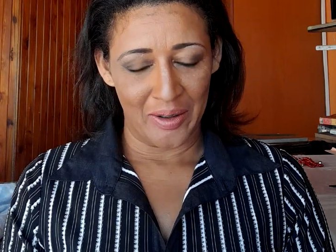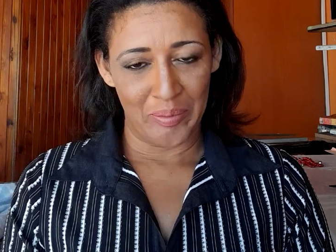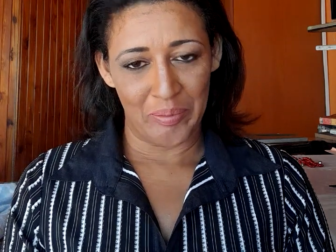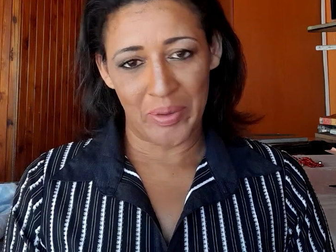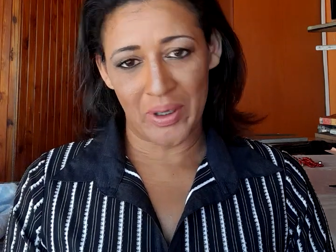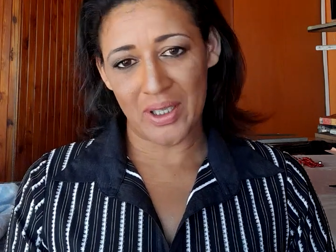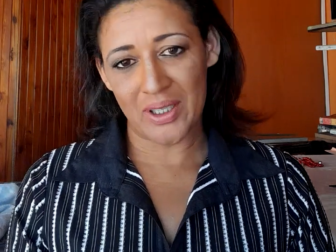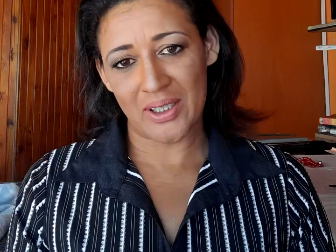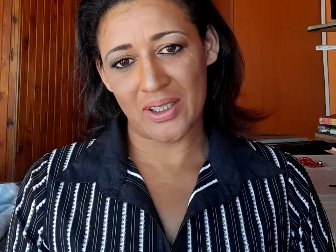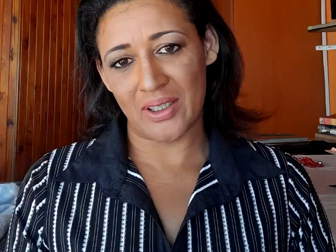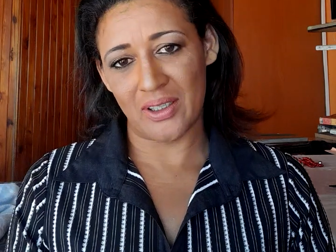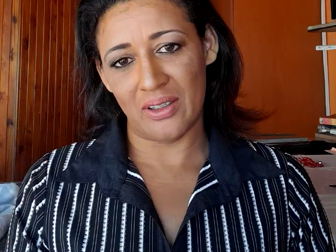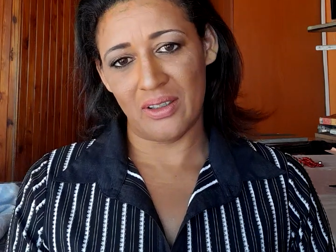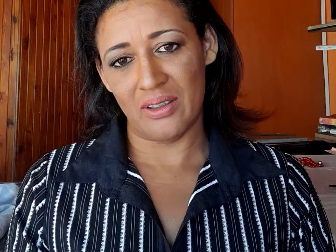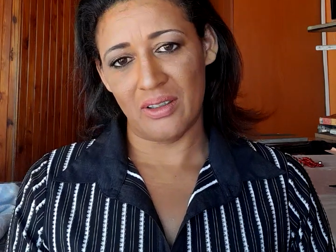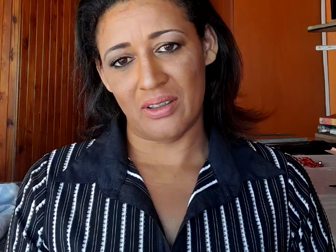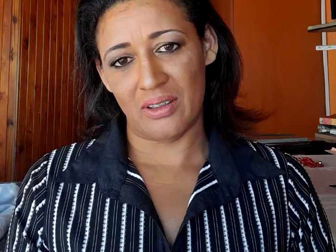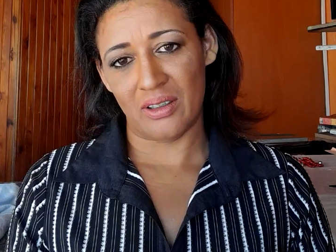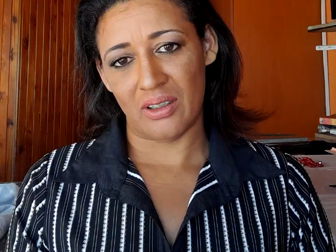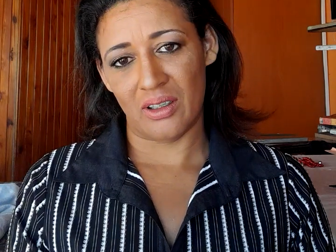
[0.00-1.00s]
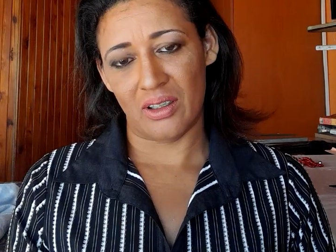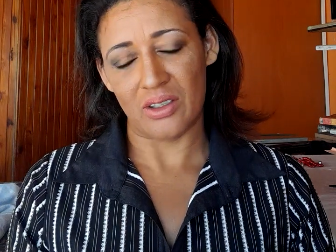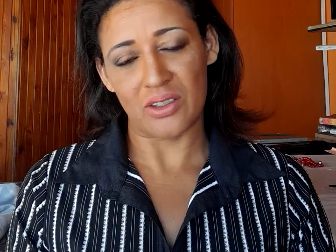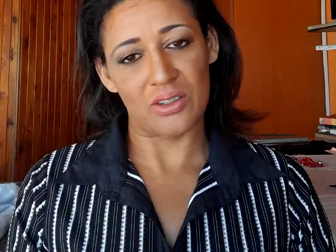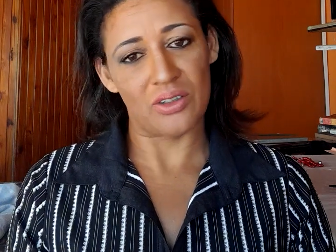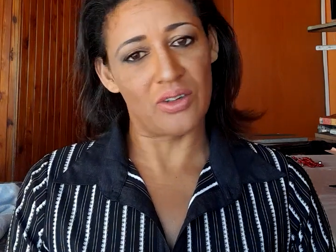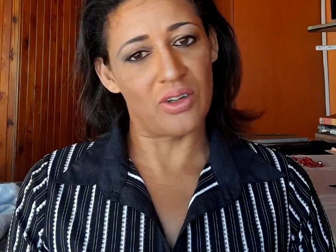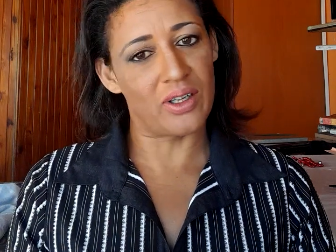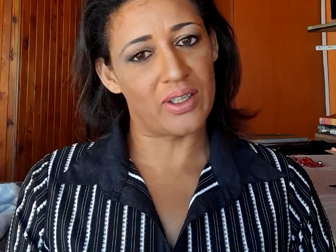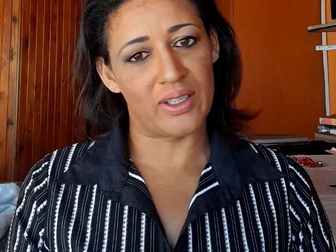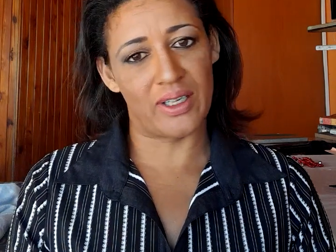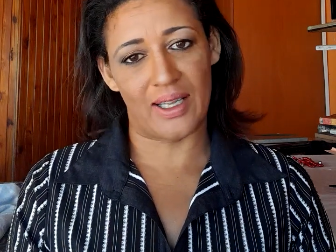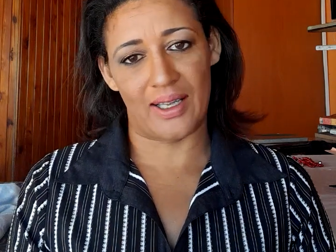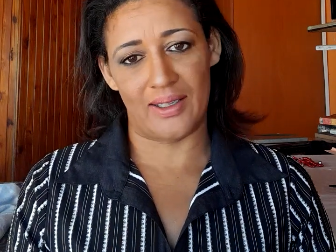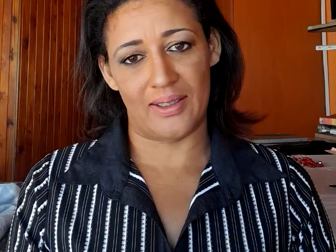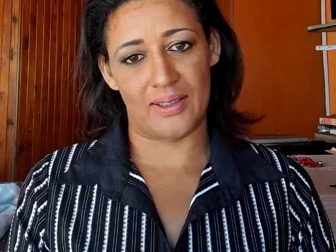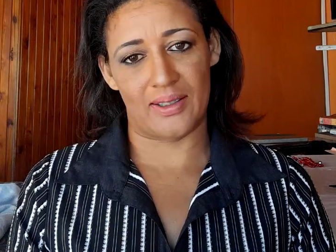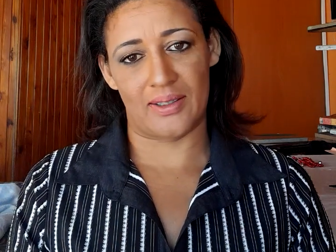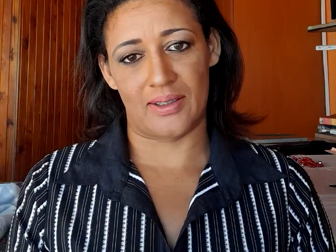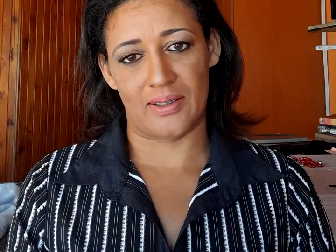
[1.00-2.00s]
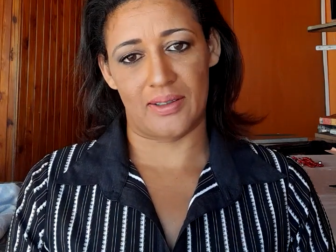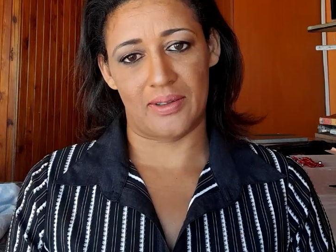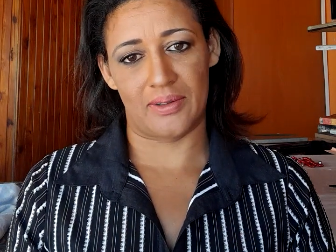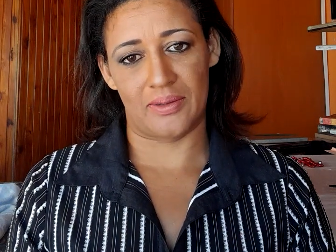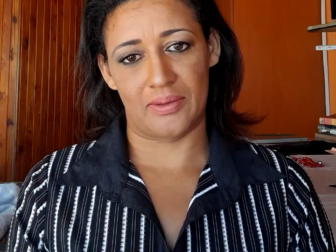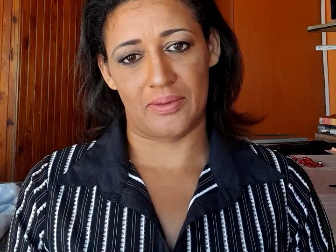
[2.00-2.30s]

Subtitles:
Prison is not nice.